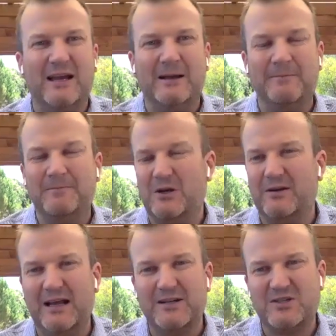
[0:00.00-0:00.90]
you
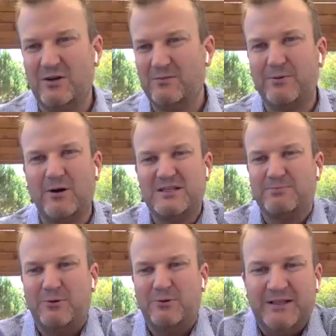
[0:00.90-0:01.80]
know, at a certain price
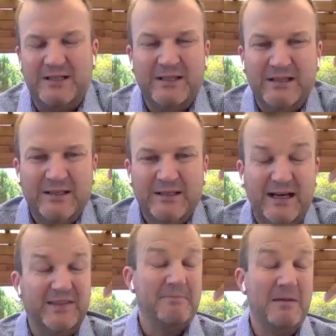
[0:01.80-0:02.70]
point,
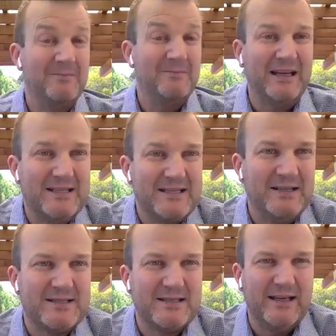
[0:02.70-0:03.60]
they may make sense.